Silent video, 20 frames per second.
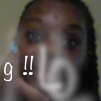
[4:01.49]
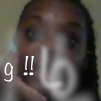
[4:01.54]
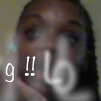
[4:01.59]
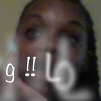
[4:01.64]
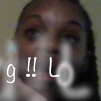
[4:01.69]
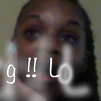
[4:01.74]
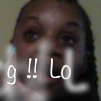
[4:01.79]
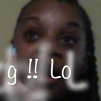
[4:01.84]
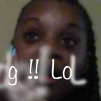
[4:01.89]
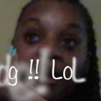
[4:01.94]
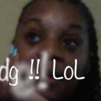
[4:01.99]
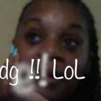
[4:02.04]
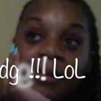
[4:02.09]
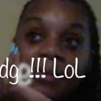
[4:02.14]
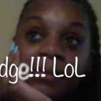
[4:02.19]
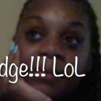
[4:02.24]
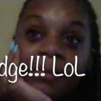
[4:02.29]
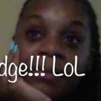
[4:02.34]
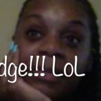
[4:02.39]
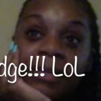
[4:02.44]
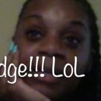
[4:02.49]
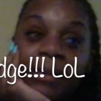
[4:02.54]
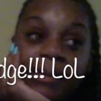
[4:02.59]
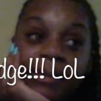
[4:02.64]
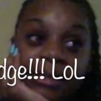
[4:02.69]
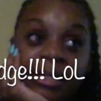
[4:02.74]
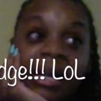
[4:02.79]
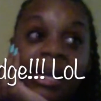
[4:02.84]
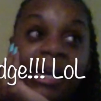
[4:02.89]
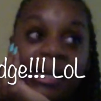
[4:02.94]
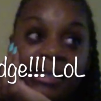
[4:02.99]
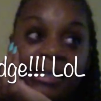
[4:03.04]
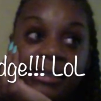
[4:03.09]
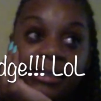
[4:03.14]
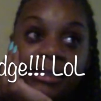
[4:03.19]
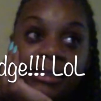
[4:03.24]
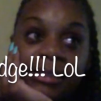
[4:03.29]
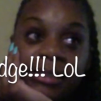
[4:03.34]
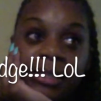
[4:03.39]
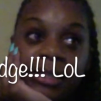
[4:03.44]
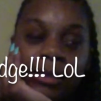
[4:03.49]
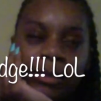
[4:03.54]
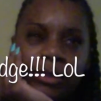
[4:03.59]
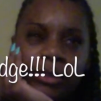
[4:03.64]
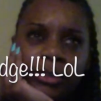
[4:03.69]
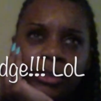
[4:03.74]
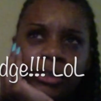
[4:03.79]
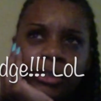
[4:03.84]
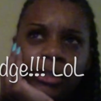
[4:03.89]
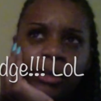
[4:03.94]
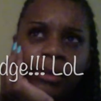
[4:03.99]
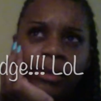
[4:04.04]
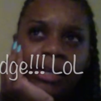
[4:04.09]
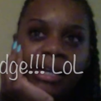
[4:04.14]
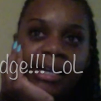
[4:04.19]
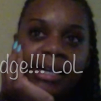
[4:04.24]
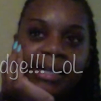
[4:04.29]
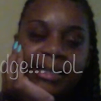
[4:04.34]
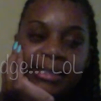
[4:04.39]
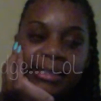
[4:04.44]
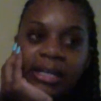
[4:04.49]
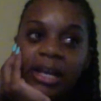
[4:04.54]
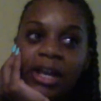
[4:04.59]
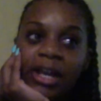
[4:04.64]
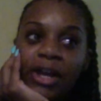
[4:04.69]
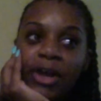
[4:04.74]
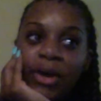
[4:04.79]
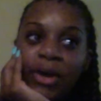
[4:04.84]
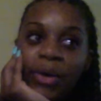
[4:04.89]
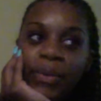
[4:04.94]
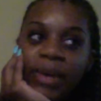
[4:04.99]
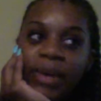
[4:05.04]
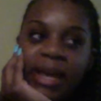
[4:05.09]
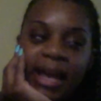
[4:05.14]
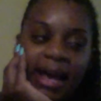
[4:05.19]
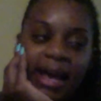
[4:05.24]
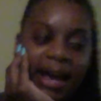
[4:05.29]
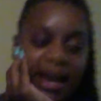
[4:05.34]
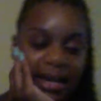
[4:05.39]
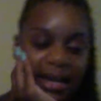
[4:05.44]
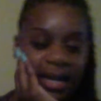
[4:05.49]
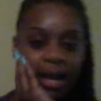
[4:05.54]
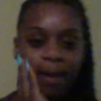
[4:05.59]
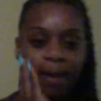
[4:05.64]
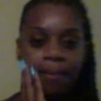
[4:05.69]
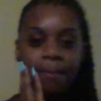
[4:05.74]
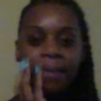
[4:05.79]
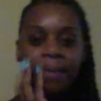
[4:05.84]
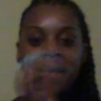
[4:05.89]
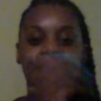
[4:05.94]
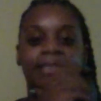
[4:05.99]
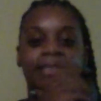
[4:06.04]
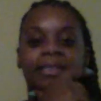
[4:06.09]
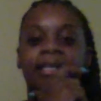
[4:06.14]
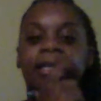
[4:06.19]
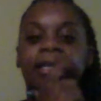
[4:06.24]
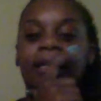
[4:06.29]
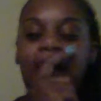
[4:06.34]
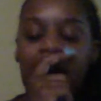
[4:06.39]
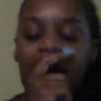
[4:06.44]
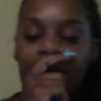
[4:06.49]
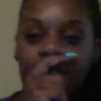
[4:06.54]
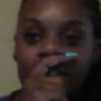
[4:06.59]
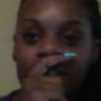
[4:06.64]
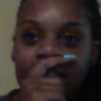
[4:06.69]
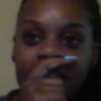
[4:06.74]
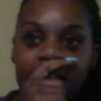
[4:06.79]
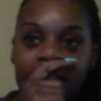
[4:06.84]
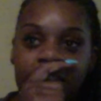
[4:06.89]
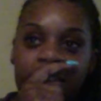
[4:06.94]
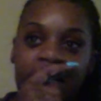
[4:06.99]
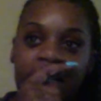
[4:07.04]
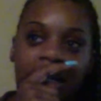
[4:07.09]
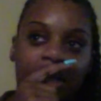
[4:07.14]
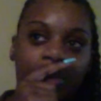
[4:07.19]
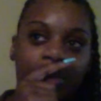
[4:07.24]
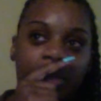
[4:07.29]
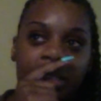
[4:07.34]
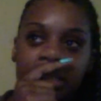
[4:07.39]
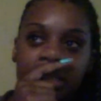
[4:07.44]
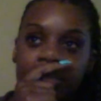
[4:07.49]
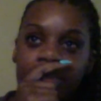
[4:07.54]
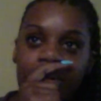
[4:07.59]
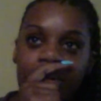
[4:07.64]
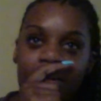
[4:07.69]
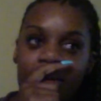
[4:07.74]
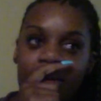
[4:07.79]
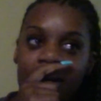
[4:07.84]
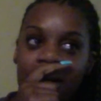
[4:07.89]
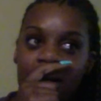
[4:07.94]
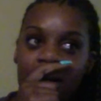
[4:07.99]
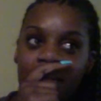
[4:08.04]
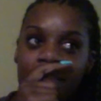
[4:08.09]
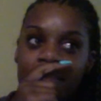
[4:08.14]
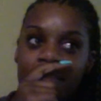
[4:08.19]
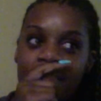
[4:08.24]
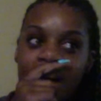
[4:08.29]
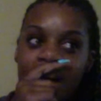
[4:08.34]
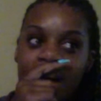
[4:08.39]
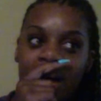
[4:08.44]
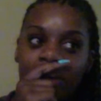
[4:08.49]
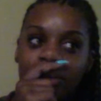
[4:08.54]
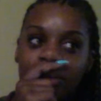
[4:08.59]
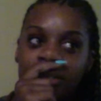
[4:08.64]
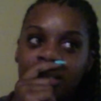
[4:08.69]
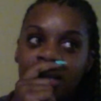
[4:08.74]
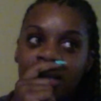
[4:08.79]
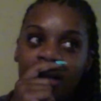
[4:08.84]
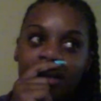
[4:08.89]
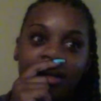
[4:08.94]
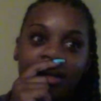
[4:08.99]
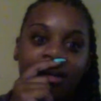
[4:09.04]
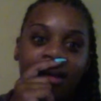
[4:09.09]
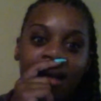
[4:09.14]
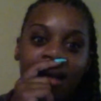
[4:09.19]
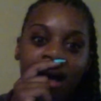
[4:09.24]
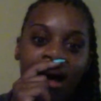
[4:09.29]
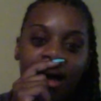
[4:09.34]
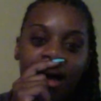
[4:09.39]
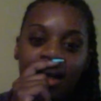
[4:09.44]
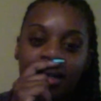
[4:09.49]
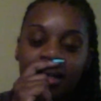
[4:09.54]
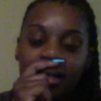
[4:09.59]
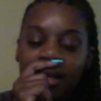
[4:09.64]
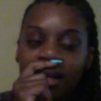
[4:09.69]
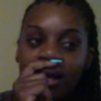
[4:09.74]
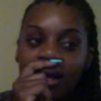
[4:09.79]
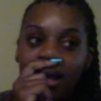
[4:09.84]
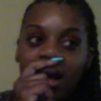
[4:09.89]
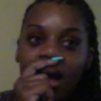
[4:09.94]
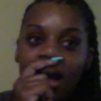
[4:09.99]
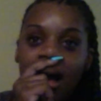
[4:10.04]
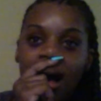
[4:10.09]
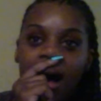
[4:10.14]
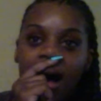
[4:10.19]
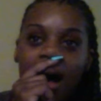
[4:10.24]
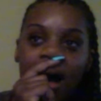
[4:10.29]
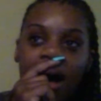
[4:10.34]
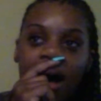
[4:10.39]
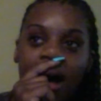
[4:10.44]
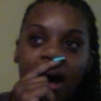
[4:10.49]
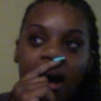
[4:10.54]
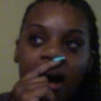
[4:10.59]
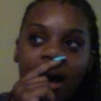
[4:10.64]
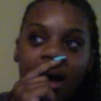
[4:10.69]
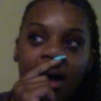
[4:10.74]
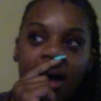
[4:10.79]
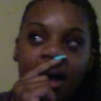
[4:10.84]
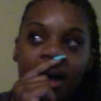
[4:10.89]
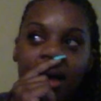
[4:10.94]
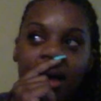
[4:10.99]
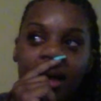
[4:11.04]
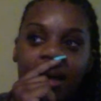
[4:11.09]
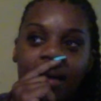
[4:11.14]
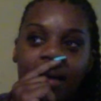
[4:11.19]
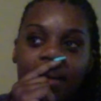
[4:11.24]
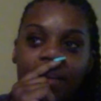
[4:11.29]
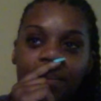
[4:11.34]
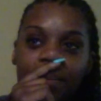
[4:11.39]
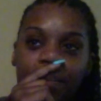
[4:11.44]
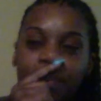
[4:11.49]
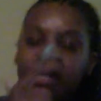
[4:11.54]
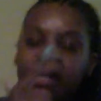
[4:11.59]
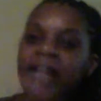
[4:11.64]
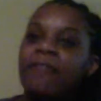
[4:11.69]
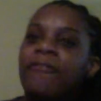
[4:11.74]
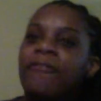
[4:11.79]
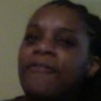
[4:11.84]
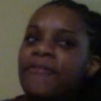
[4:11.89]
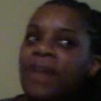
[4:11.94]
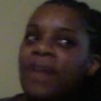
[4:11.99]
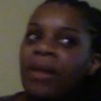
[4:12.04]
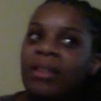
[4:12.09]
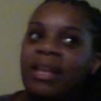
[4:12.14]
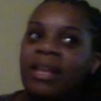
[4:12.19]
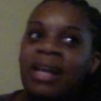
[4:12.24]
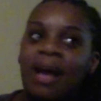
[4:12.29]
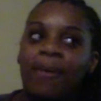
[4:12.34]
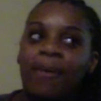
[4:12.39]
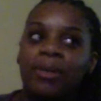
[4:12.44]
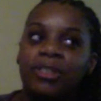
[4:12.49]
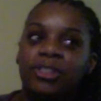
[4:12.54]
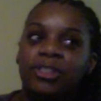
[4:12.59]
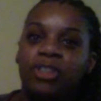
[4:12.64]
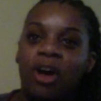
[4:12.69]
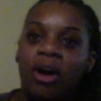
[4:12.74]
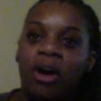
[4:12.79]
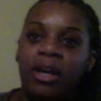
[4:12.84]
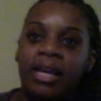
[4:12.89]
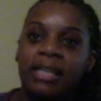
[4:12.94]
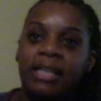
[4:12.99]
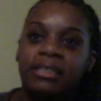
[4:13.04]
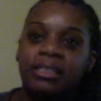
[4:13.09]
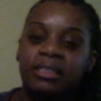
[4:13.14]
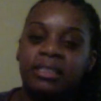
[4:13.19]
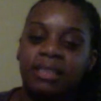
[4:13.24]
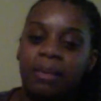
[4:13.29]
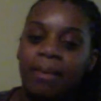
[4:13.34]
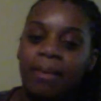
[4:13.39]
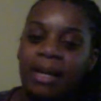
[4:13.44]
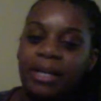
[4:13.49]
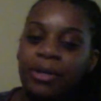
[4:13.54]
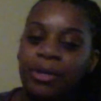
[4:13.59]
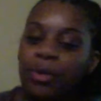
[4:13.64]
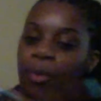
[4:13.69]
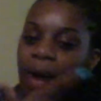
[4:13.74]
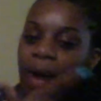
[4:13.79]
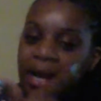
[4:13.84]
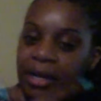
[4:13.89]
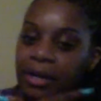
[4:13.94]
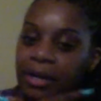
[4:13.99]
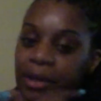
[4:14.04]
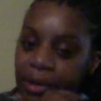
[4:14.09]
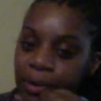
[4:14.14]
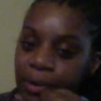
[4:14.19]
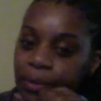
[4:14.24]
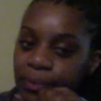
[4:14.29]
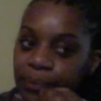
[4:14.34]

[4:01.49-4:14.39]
It was nice. It was so nice. We had amazing conversation. We spoke about a lot. But it felt like I was talking to somebody who I knew.